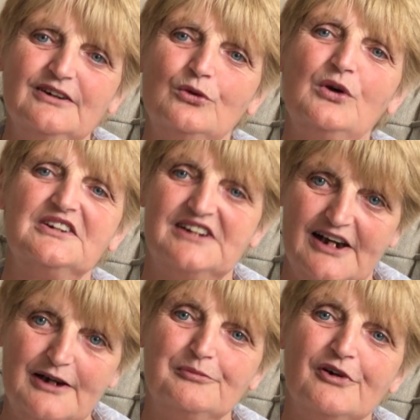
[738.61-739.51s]
was
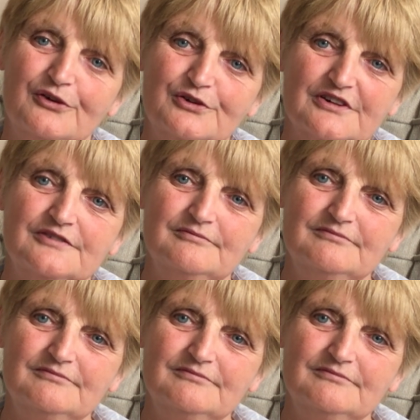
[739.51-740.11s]
heartbroken